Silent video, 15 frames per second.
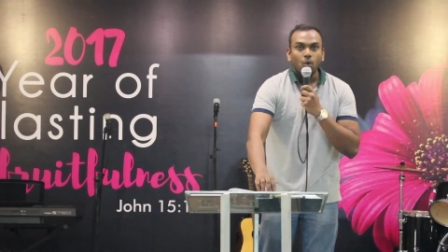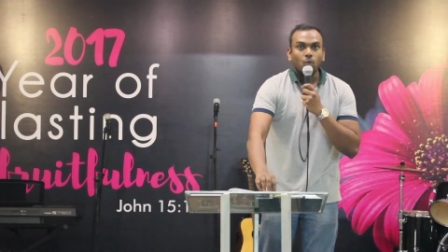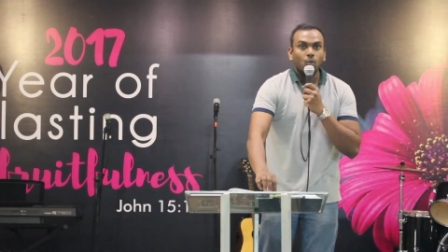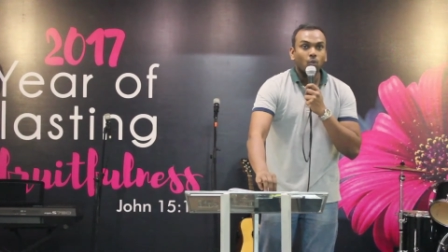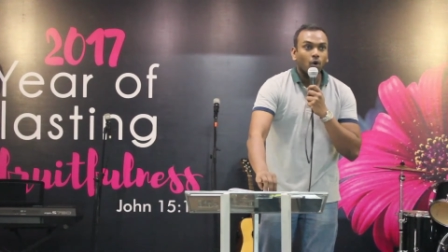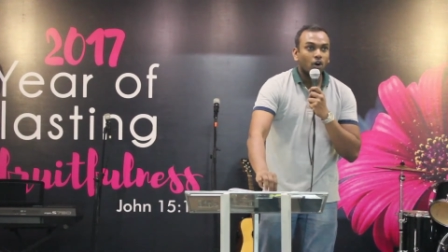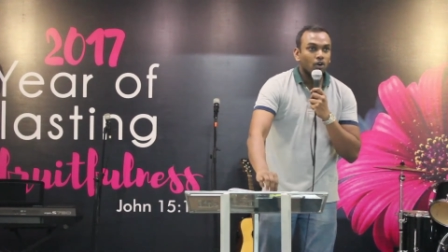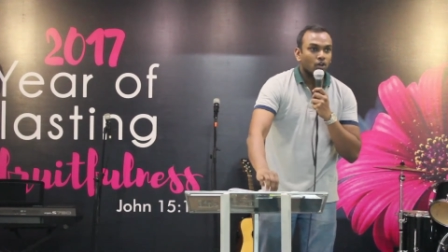
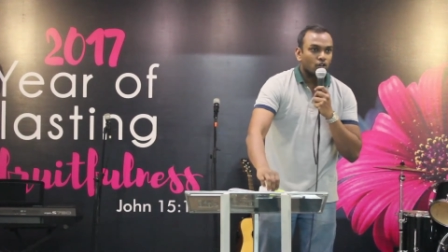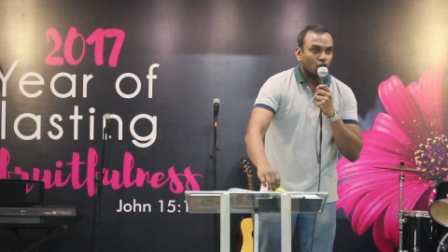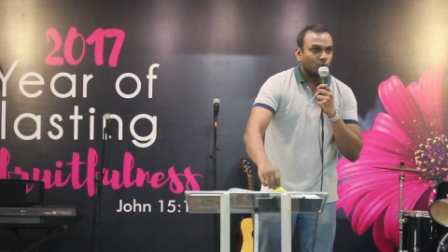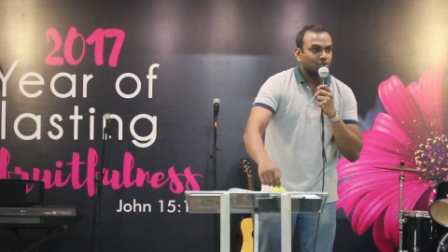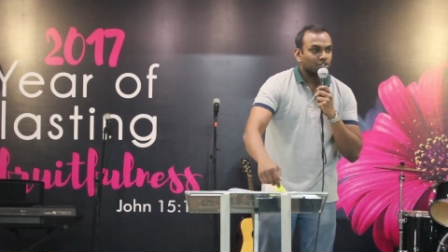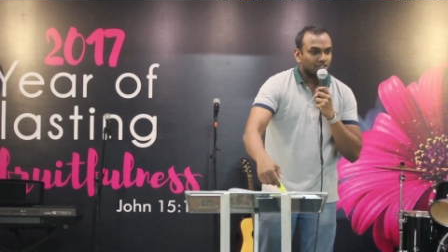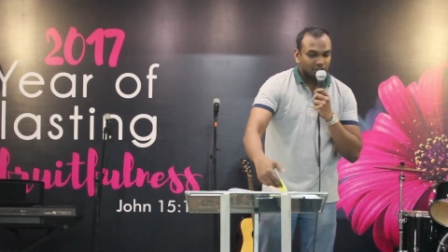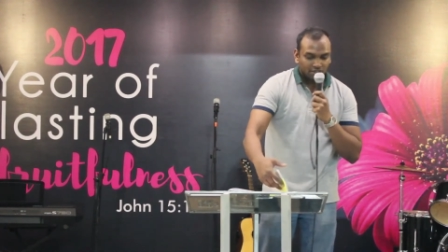what all
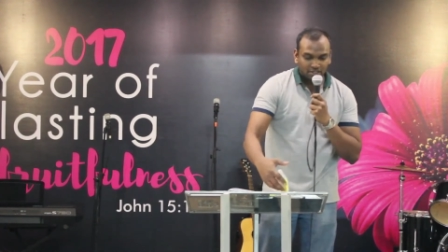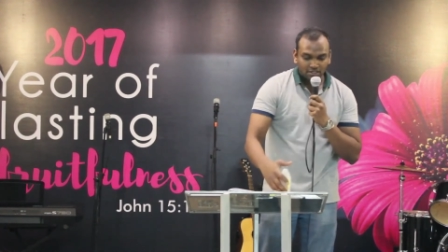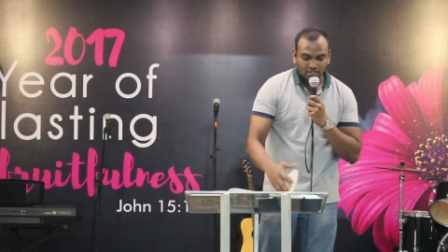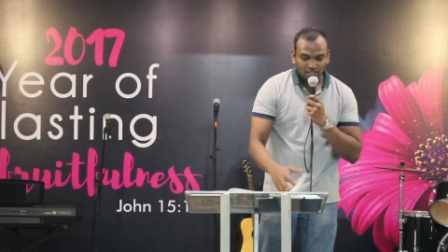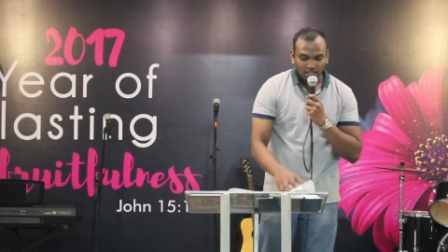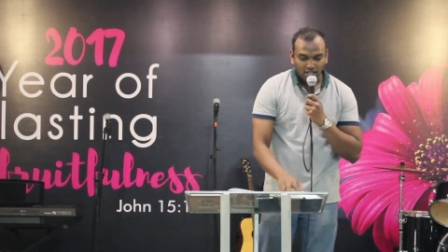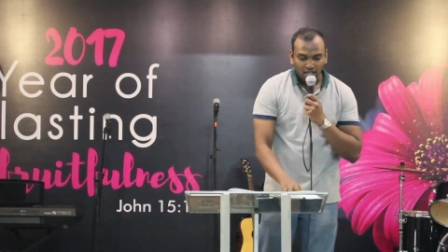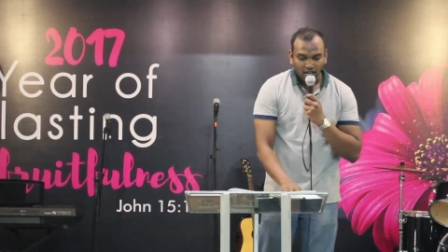options
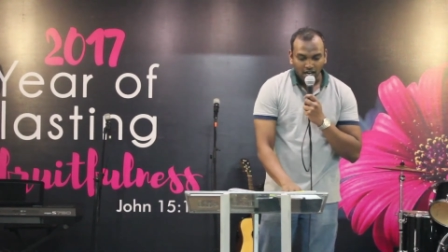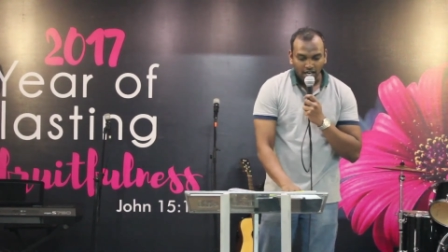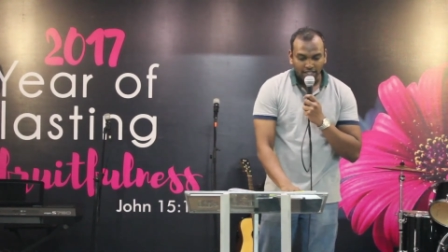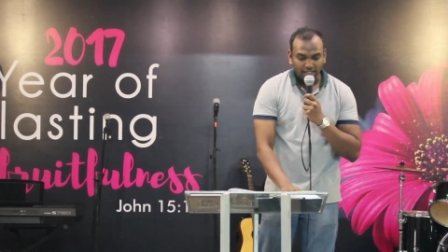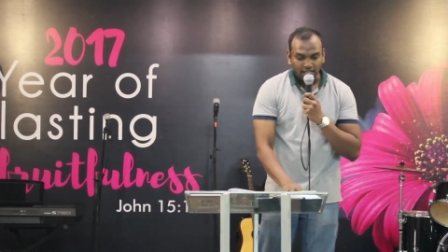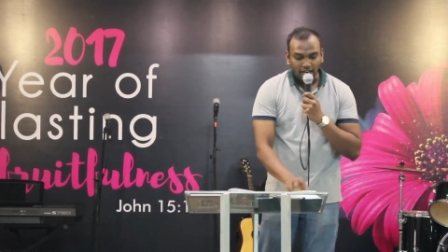I,